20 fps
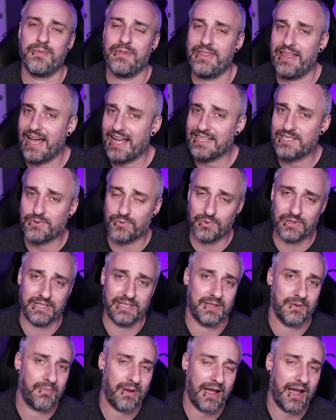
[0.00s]
And that's really
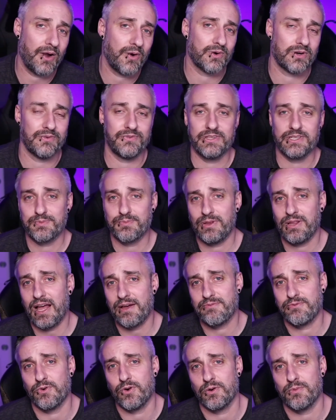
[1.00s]
the power of this
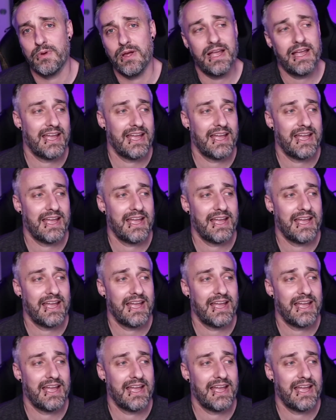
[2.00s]
platform.